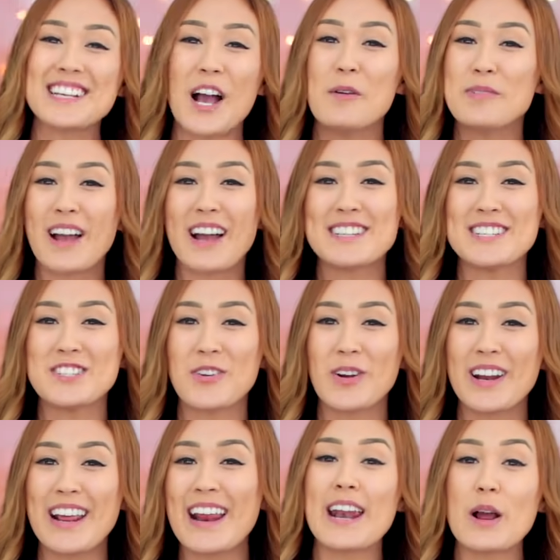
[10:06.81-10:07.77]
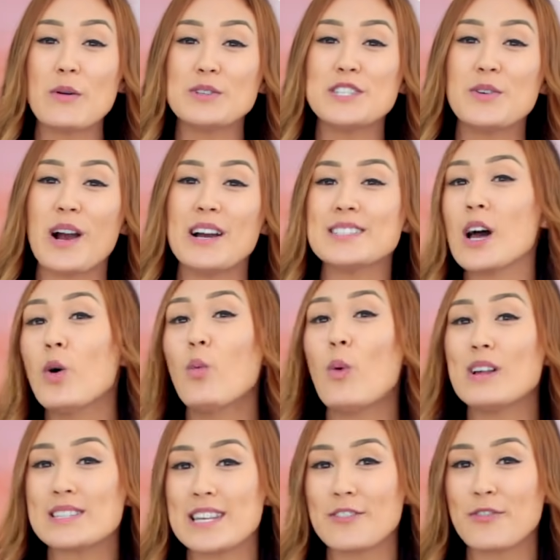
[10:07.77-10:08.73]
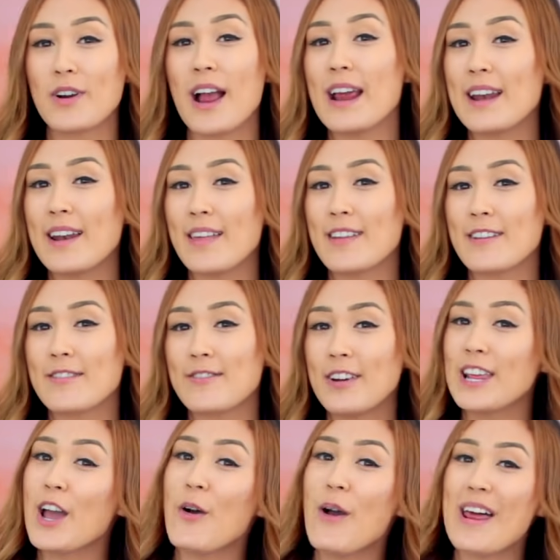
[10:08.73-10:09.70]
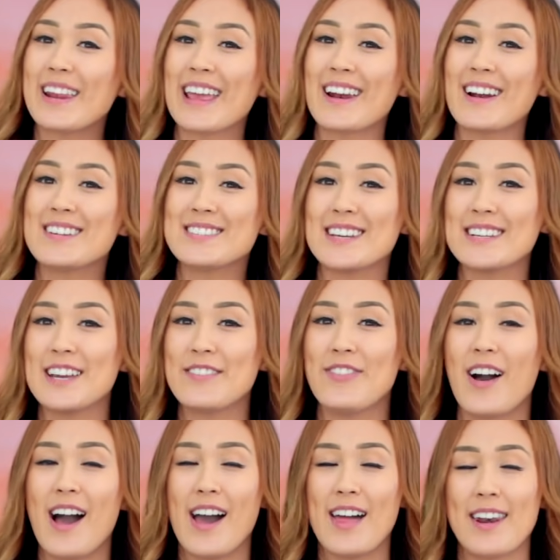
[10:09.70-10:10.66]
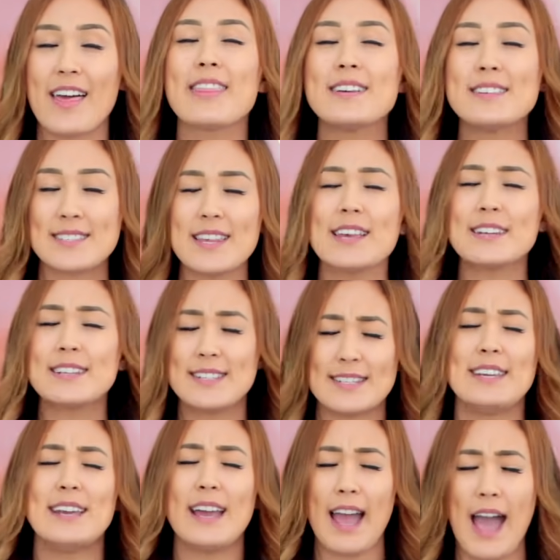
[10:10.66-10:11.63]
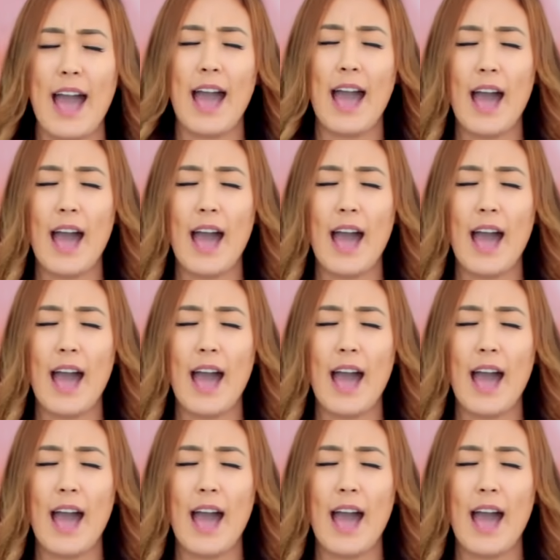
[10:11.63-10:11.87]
I hope you guys enjoyed it, and I will see you guys on Wednesday for another video, and again on Sunday for another Sunday.